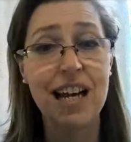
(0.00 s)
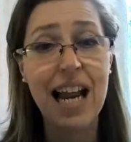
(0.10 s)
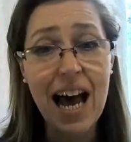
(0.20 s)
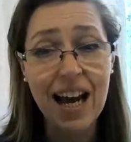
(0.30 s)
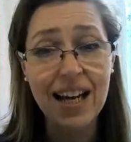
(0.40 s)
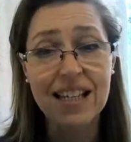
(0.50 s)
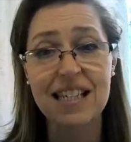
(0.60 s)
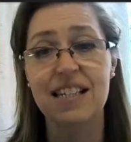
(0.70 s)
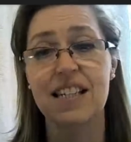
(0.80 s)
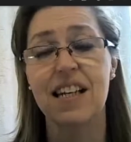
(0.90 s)
We're very
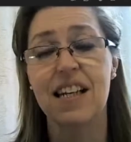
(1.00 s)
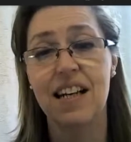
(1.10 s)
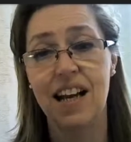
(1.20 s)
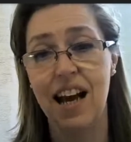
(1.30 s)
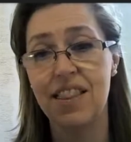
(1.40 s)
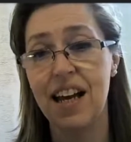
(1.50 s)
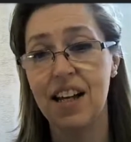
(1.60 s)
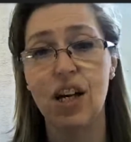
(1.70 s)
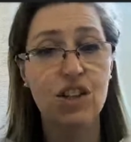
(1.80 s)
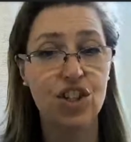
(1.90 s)
relaxed, and
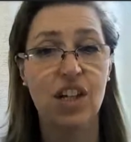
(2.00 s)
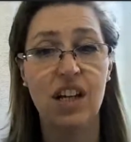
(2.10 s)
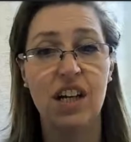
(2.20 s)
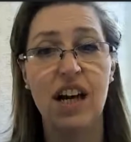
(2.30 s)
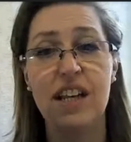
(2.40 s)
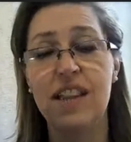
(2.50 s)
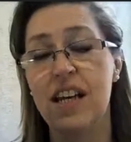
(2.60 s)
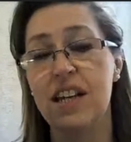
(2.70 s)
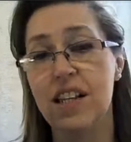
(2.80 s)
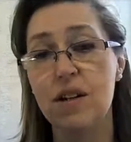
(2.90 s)
that culture and
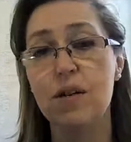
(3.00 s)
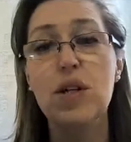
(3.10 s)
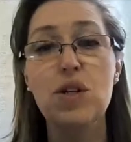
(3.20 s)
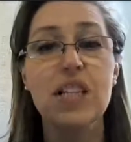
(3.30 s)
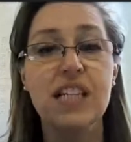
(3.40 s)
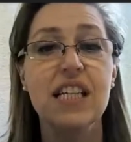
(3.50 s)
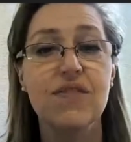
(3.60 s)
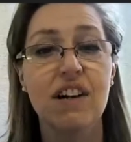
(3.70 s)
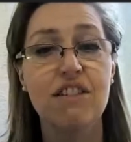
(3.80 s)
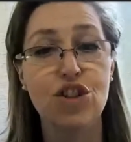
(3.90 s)
that the
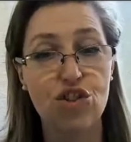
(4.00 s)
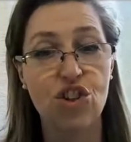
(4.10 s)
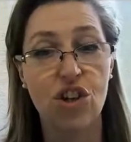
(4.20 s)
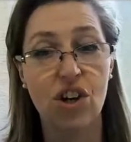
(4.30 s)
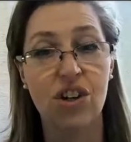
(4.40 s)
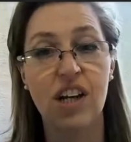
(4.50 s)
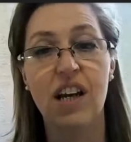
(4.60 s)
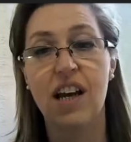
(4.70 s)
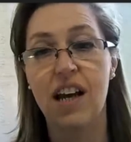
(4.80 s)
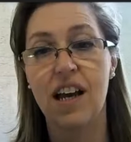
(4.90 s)
community is very
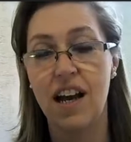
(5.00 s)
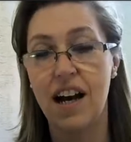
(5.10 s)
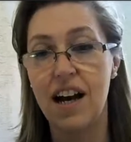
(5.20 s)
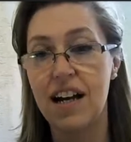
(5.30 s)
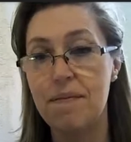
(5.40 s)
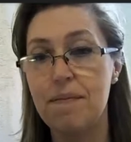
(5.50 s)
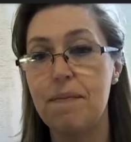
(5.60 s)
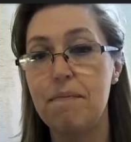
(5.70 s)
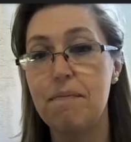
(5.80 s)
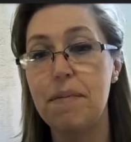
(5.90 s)
strong.
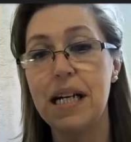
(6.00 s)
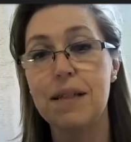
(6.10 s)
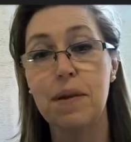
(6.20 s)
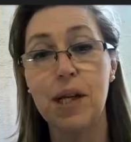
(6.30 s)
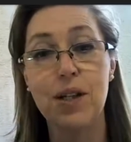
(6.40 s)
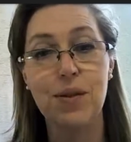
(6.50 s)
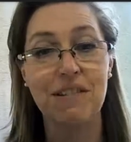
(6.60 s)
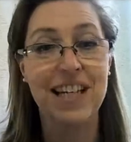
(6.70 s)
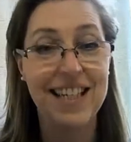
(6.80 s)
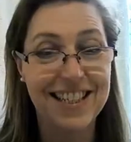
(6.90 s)
But because
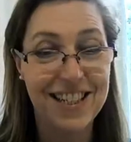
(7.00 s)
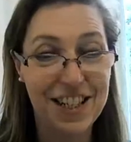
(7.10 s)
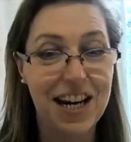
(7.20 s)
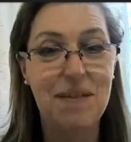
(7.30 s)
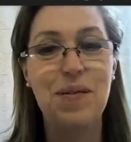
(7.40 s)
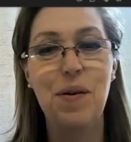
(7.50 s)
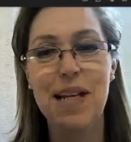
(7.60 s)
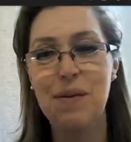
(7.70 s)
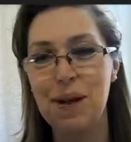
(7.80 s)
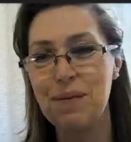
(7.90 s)
we're a hidden gem, not
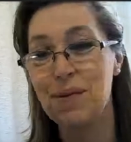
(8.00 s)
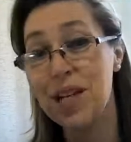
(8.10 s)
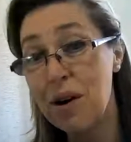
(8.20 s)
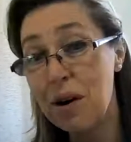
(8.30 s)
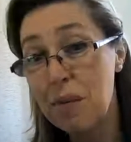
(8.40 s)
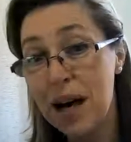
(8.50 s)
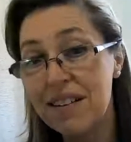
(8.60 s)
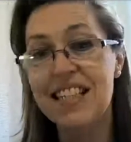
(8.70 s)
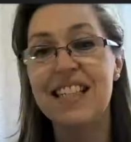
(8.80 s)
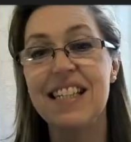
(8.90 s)
many people know
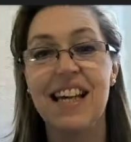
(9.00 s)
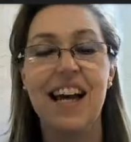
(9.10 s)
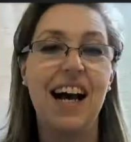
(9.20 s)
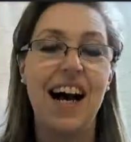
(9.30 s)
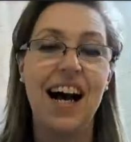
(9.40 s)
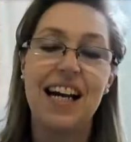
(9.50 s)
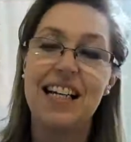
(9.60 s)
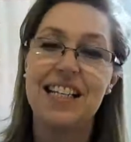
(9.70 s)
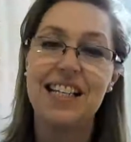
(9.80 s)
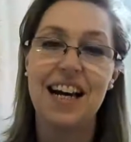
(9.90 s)
about us.
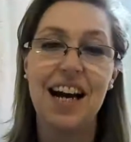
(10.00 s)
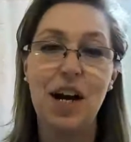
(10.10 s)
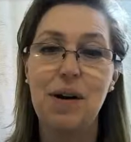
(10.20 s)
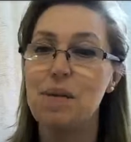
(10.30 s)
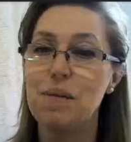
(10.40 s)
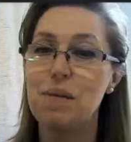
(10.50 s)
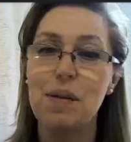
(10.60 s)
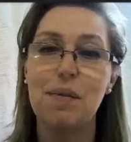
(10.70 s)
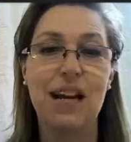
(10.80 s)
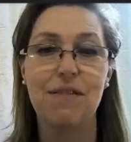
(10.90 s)
And I hope that
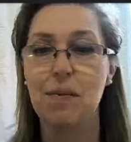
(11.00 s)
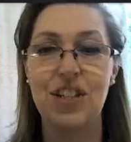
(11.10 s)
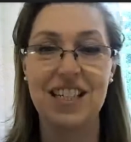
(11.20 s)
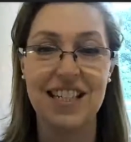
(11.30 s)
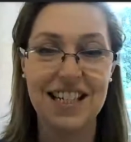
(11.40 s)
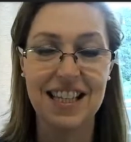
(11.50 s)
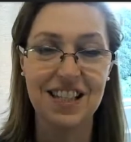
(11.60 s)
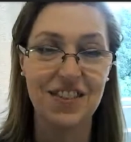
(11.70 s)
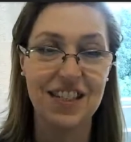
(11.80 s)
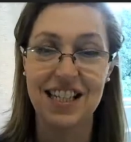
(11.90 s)
people have the opportunity to
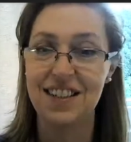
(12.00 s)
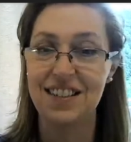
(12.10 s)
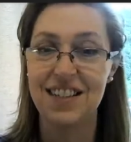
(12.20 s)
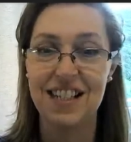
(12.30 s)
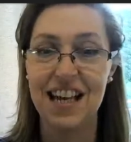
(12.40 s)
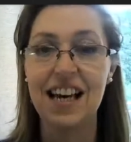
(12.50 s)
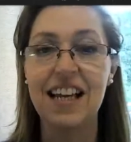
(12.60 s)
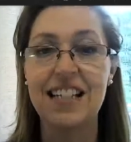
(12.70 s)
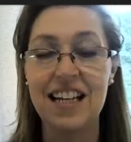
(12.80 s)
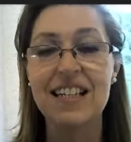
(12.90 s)
see these videos
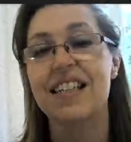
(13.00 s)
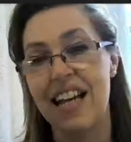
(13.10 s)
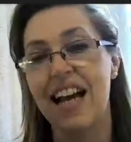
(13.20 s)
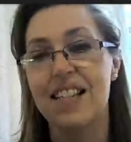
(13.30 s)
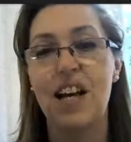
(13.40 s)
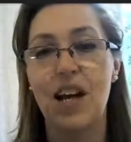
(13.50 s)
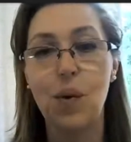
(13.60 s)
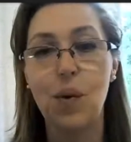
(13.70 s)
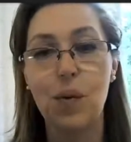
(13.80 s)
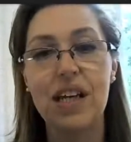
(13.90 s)
and understand
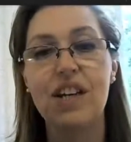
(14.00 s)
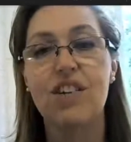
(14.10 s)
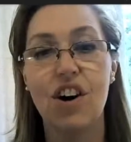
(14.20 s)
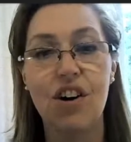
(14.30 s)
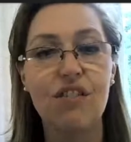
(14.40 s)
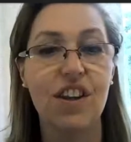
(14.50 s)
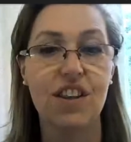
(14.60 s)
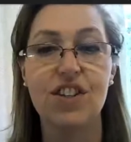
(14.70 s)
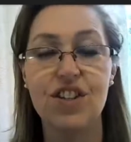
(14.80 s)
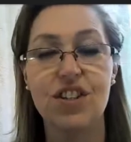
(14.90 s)
what we can offer
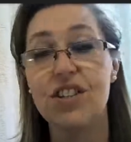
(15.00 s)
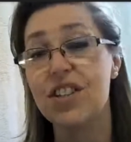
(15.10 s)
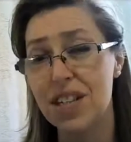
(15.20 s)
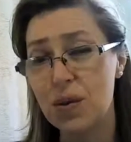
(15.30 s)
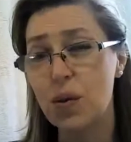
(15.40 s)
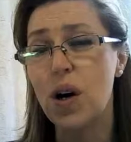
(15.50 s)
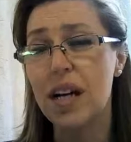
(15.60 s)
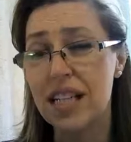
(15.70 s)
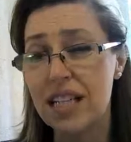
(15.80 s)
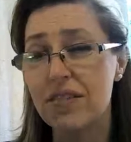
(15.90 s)
the students, because it's
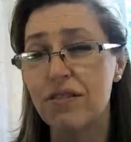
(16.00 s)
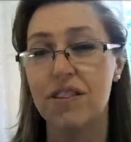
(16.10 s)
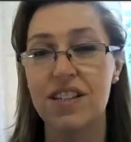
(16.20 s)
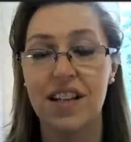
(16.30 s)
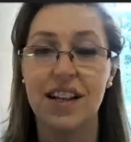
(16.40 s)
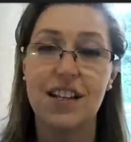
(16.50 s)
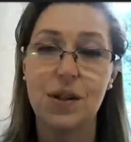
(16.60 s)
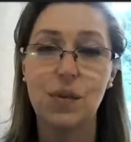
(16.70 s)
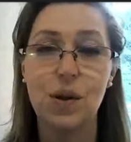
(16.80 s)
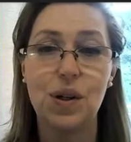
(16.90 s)
quite different
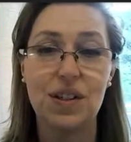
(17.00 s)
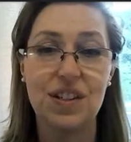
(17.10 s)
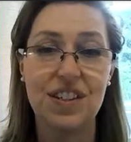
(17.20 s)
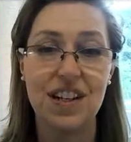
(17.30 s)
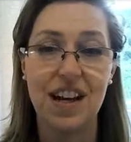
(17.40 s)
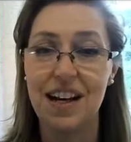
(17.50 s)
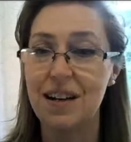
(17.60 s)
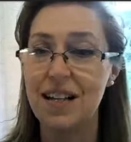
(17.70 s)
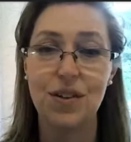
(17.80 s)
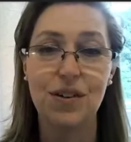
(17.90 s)
to what
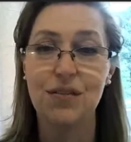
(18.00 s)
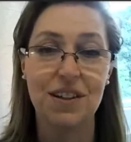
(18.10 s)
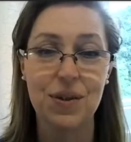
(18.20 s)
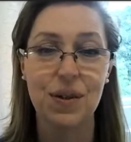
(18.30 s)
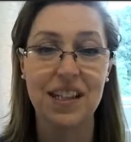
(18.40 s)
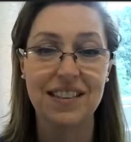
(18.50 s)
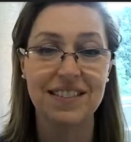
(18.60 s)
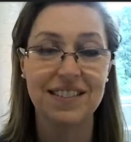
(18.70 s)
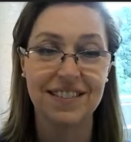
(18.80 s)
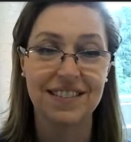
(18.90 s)
is on offer elsewhere.
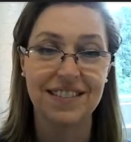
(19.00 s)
